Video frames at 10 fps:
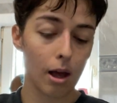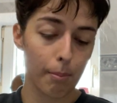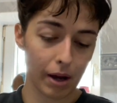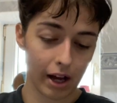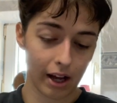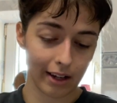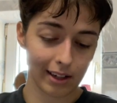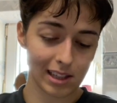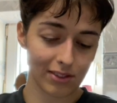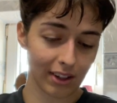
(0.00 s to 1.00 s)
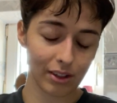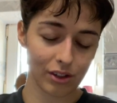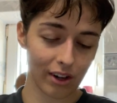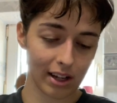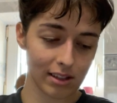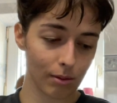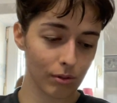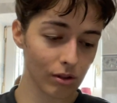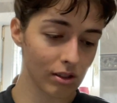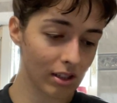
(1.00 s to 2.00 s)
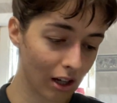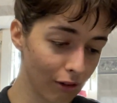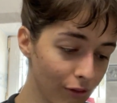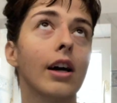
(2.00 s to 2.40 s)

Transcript: But it's fun to try some new stuff.